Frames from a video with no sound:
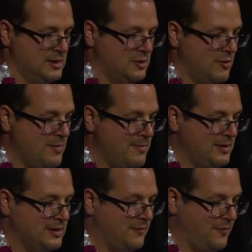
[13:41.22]
So remember
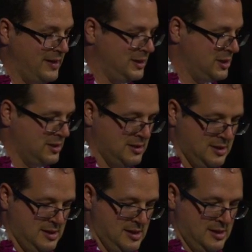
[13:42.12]
the fish.
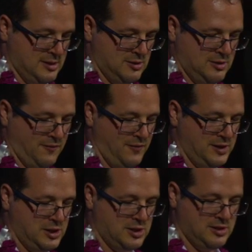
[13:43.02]
So the
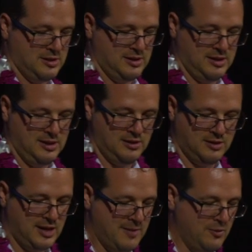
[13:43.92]
fish,
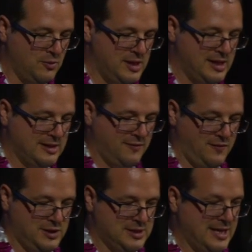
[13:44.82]
here I'm looking at the
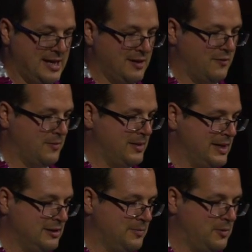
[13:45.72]
fish tank from
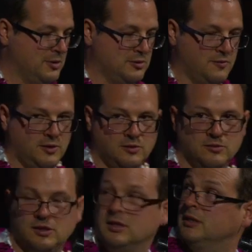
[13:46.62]
another point of view.
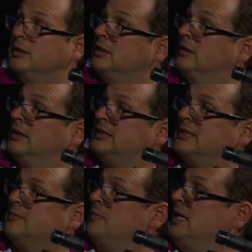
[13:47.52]
This
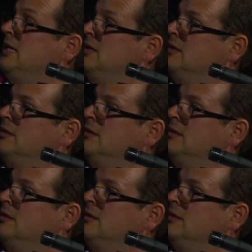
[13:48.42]
is me.